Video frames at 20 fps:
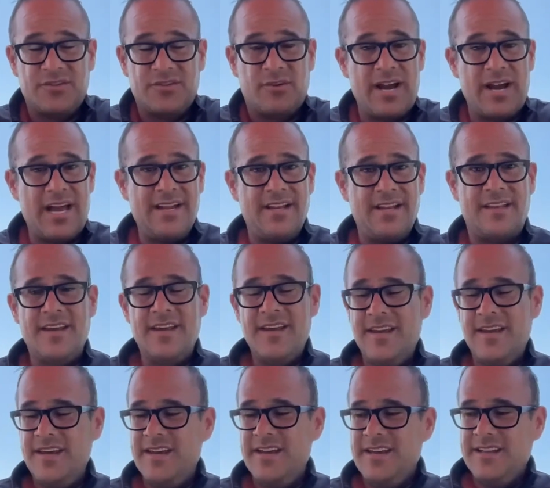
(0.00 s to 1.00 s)
thread and
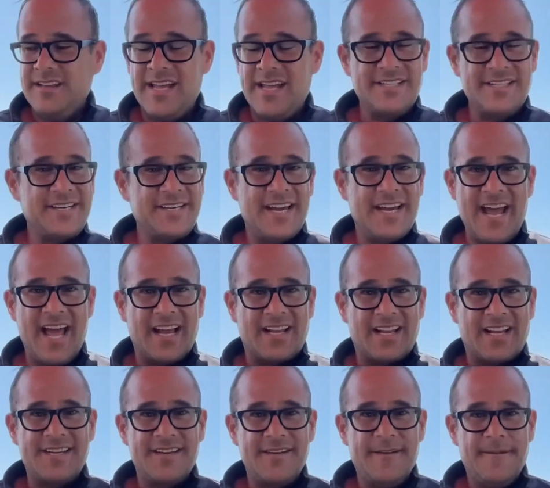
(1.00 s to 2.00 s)
let's
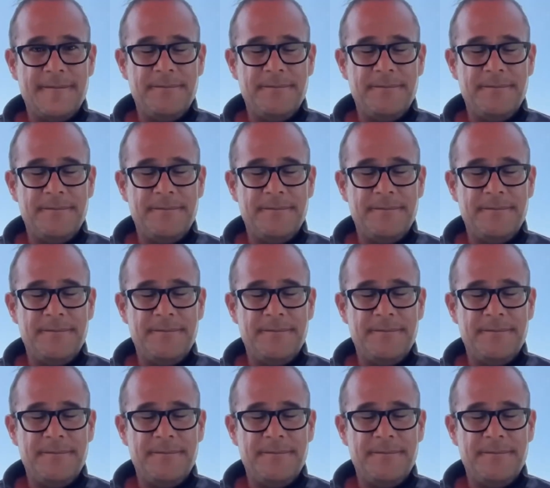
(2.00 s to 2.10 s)
connect?